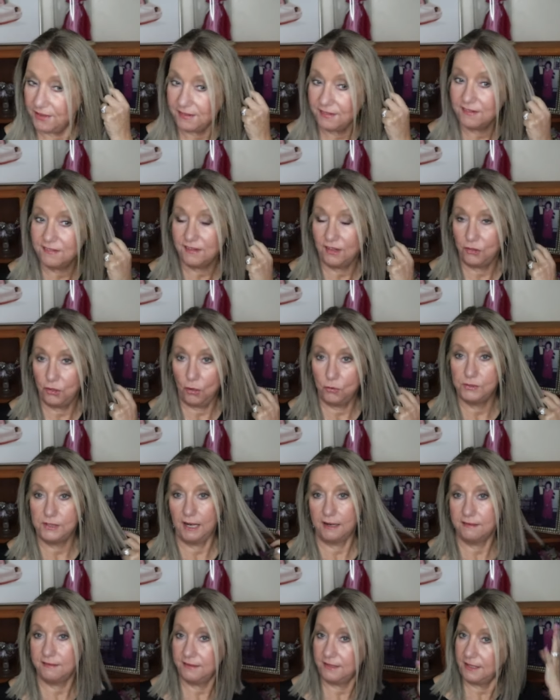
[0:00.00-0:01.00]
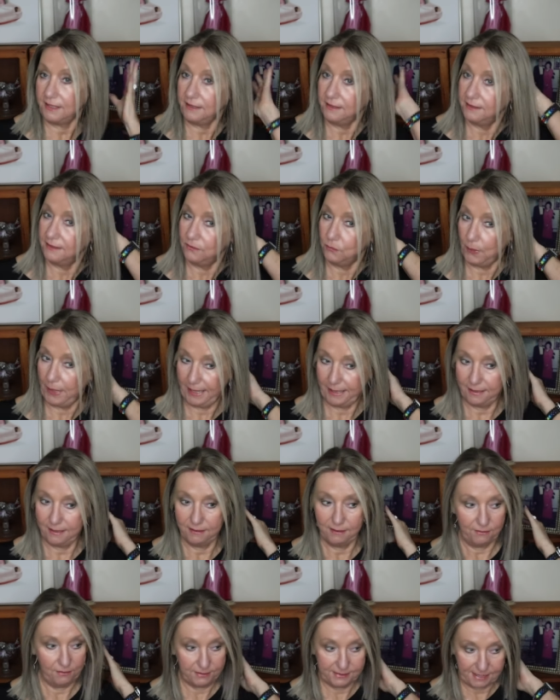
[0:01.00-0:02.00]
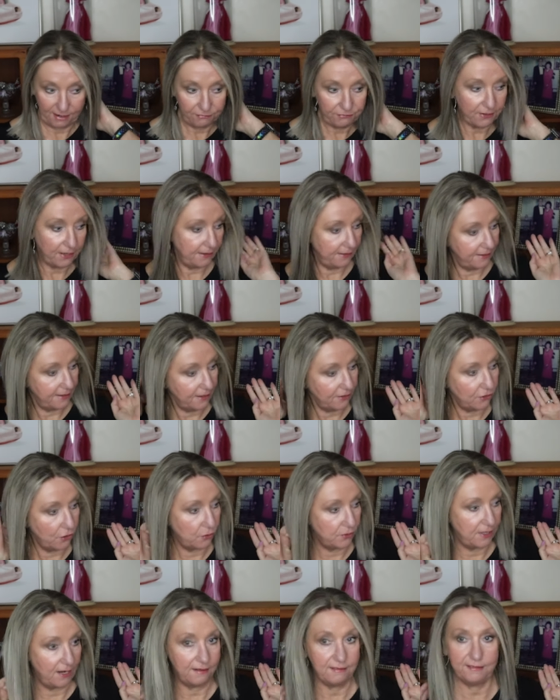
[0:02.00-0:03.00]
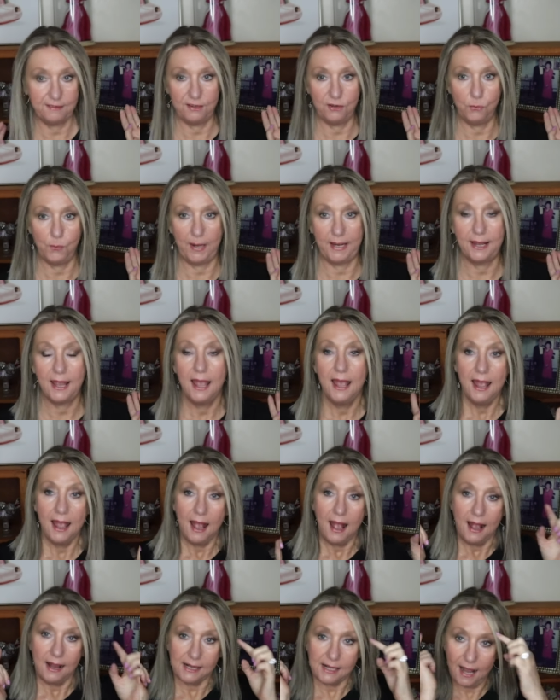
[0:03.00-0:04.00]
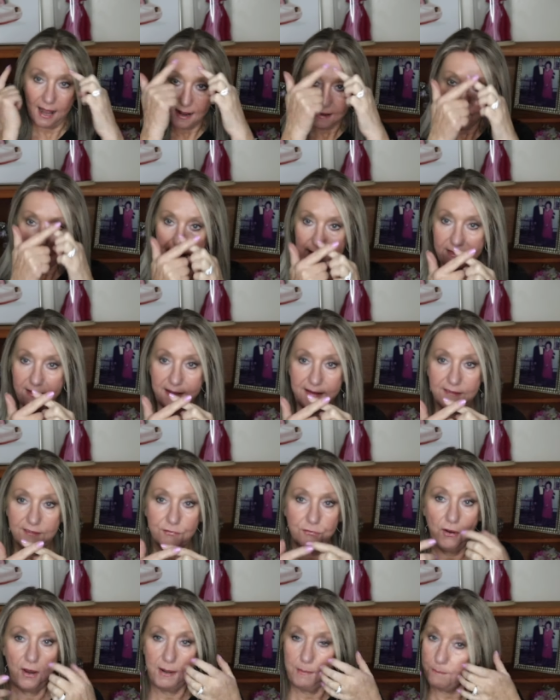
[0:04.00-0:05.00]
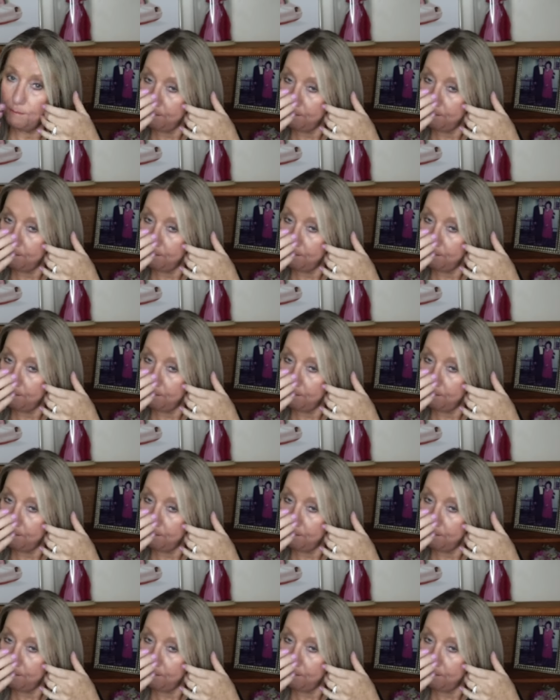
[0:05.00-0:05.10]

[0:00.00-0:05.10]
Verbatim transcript: this is a low density wig, definitely a low density wig. Cut my lace front,